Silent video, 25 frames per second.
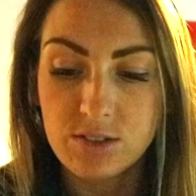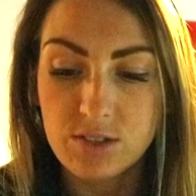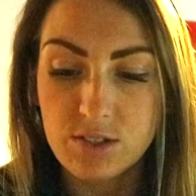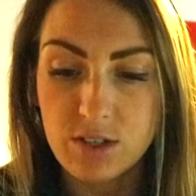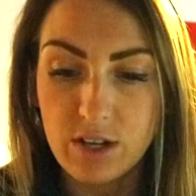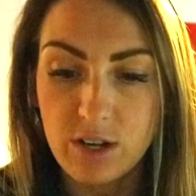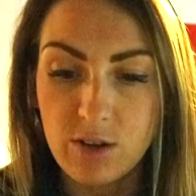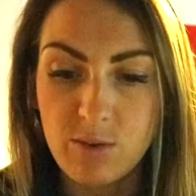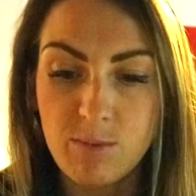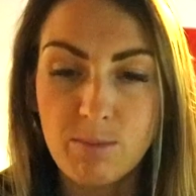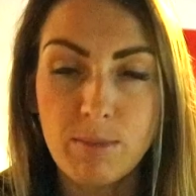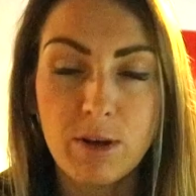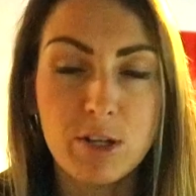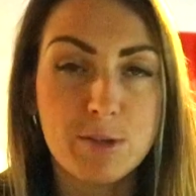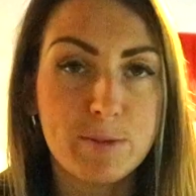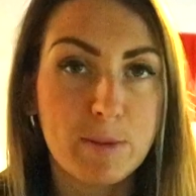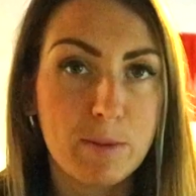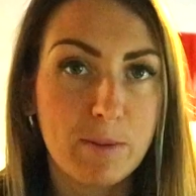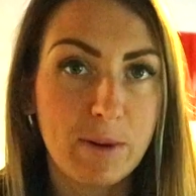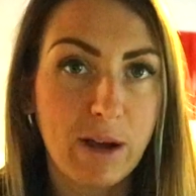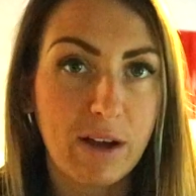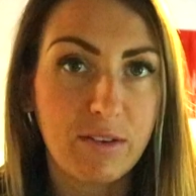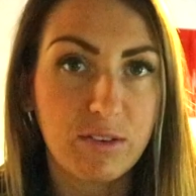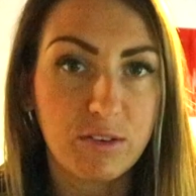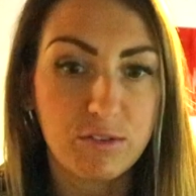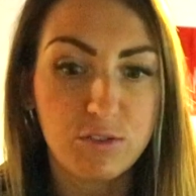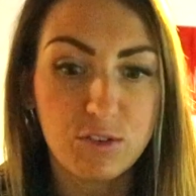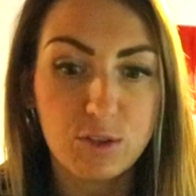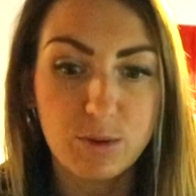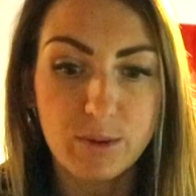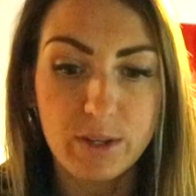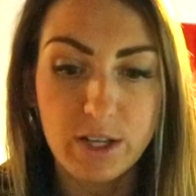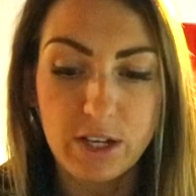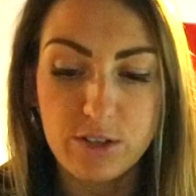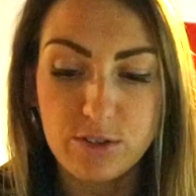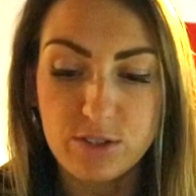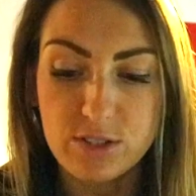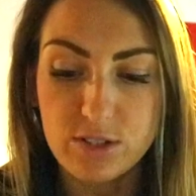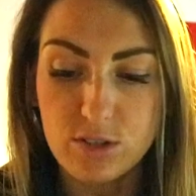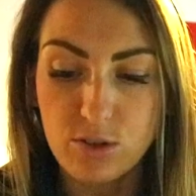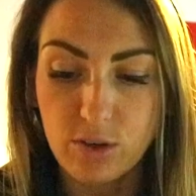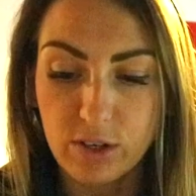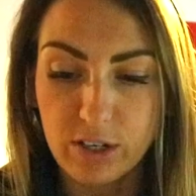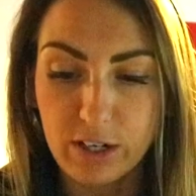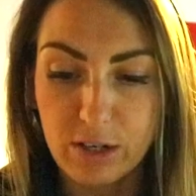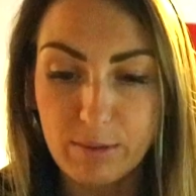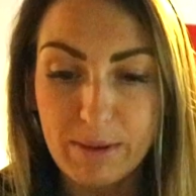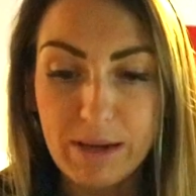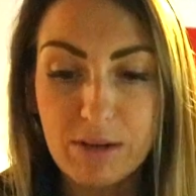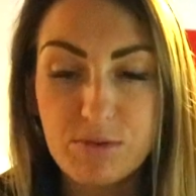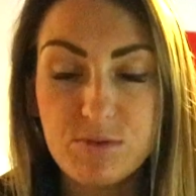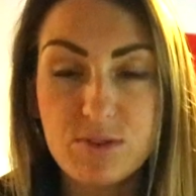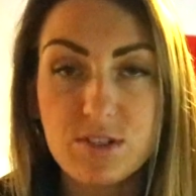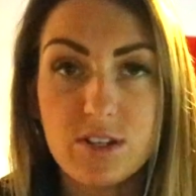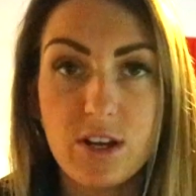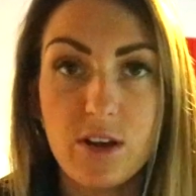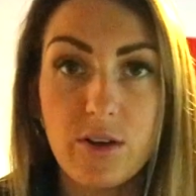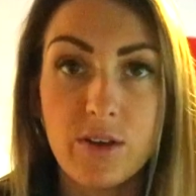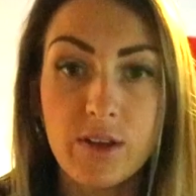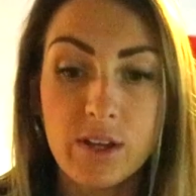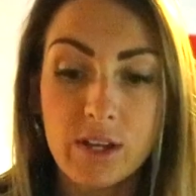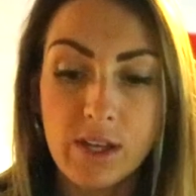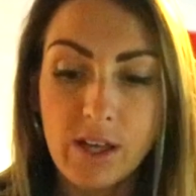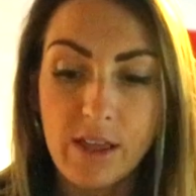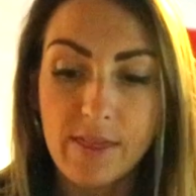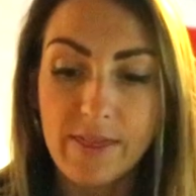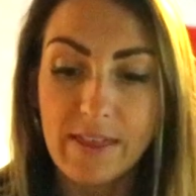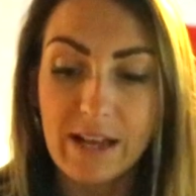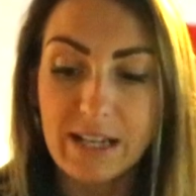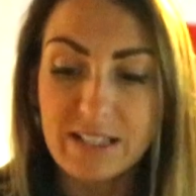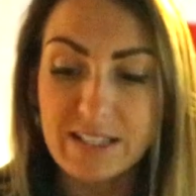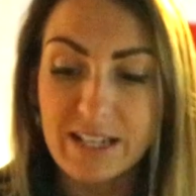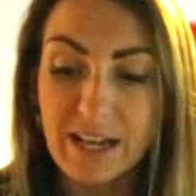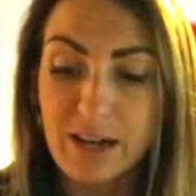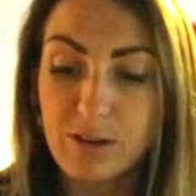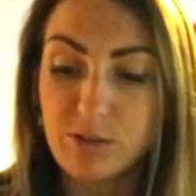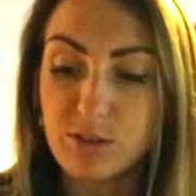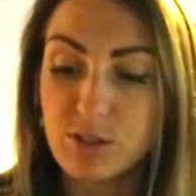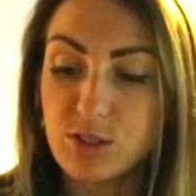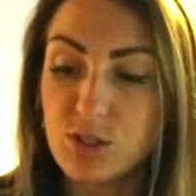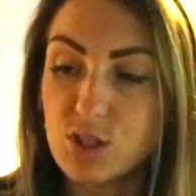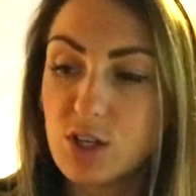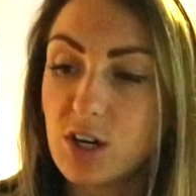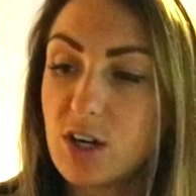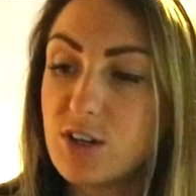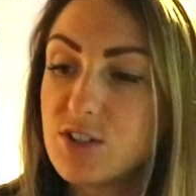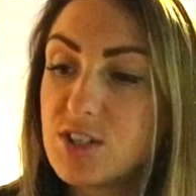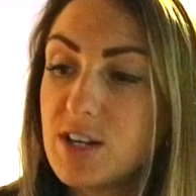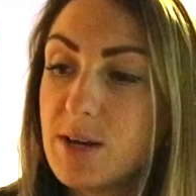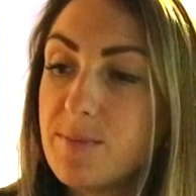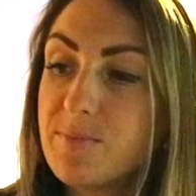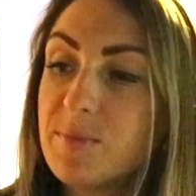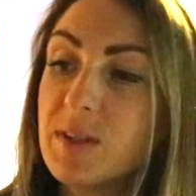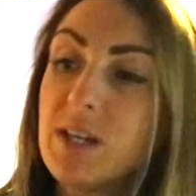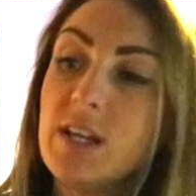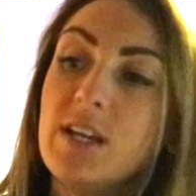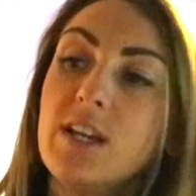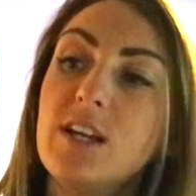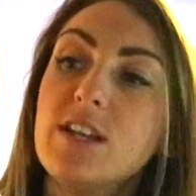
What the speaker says: So most people have a few of those knocking about, so that's how you charge it.